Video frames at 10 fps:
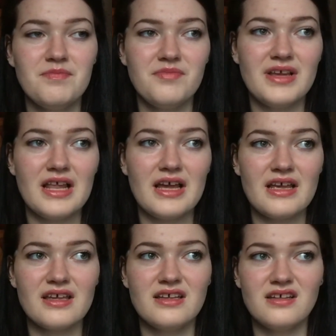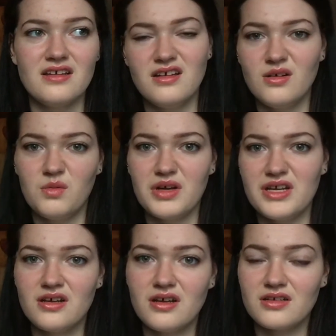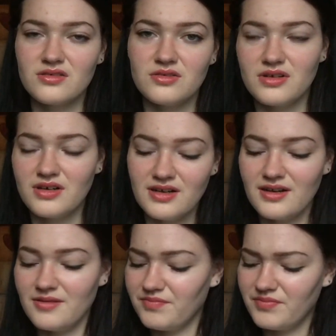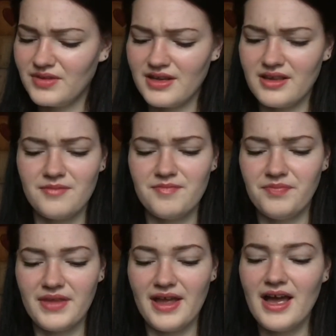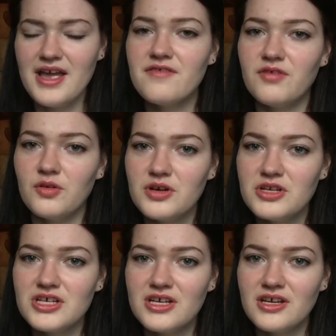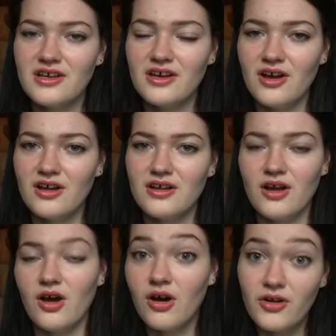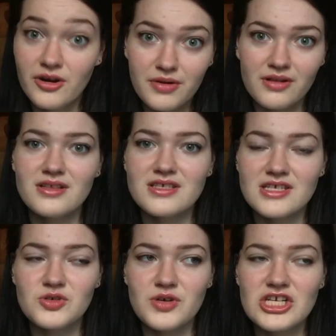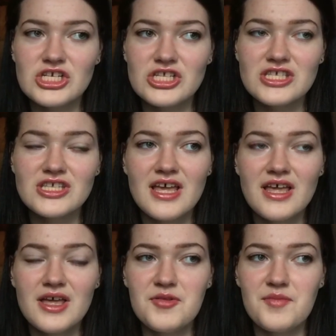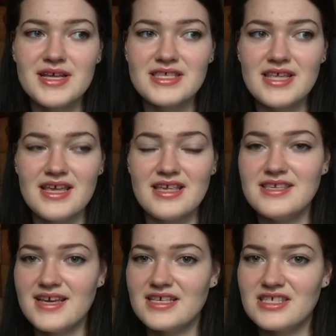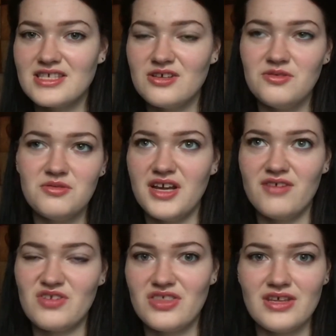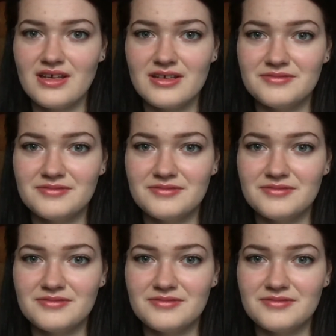be like, oh, why not? Or like, I avoid horrible situations by saying yes to everything.